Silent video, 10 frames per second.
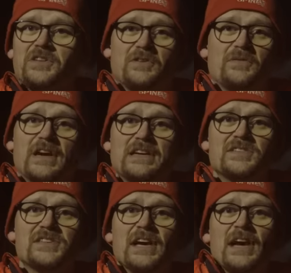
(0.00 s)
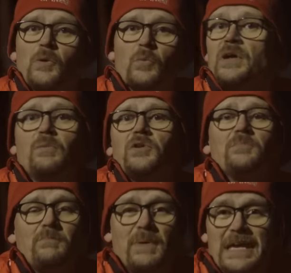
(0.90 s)
do this, we
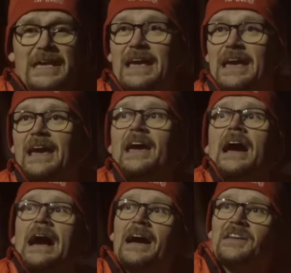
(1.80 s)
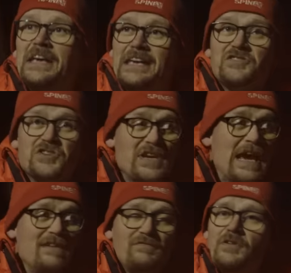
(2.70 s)
wouldn't be here had each and
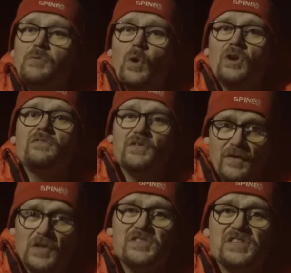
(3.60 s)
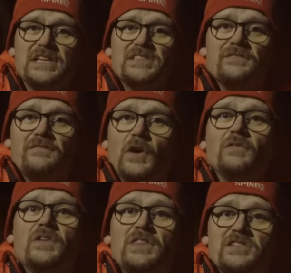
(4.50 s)
every one of the volunteers
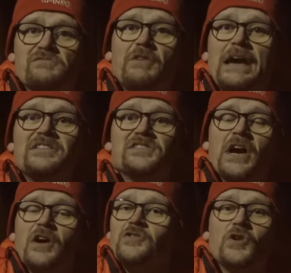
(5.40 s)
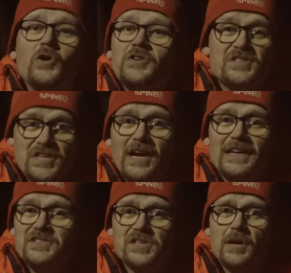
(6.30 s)
involved in this race not
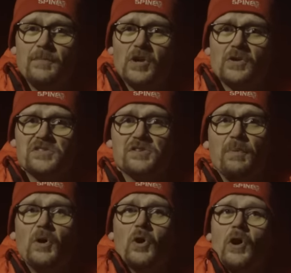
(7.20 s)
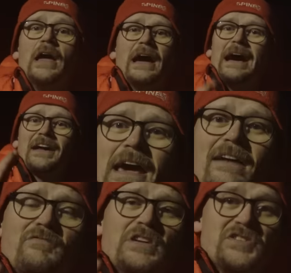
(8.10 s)
decided to come along and support, had
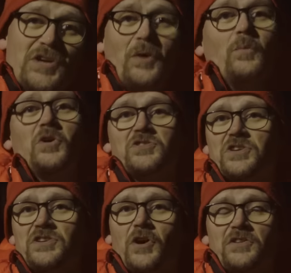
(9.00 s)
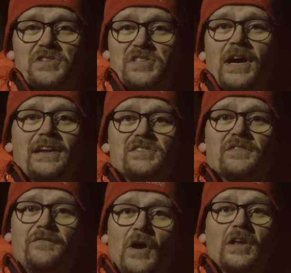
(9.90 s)
every dot watcher not decided
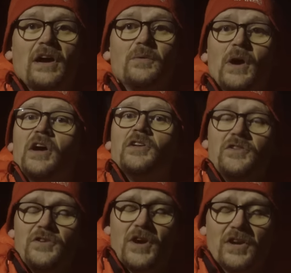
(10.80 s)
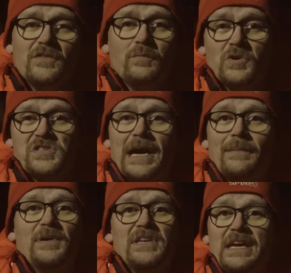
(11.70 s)
to follow, none of what's
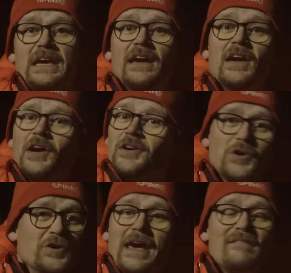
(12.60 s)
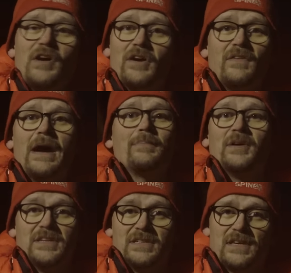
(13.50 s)
happened here could ever have
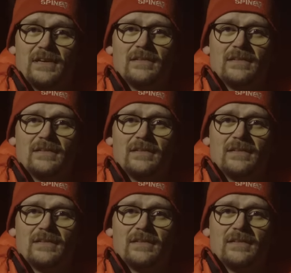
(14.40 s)
happened.